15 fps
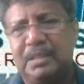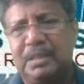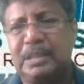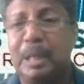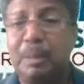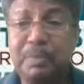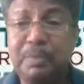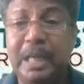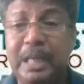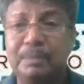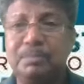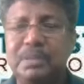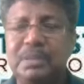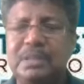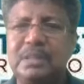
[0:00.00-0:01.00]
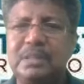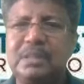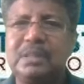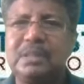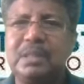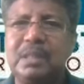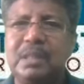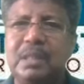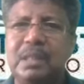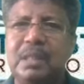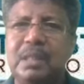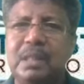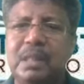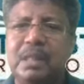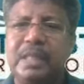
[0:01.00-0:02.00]
Sometimes
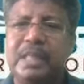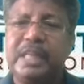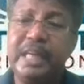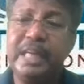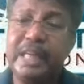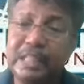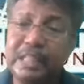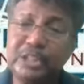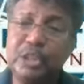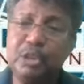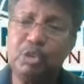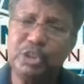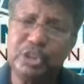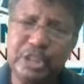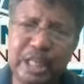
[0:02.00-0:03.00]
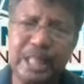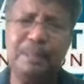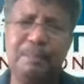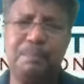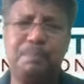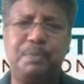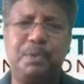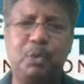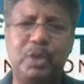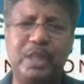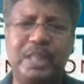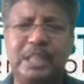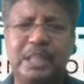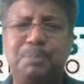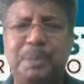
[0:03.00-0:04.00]
he gets into sleep
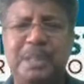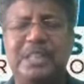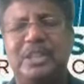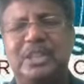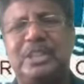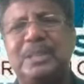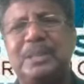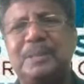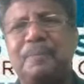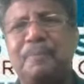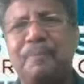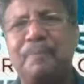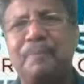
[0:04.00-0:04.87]
during the speech.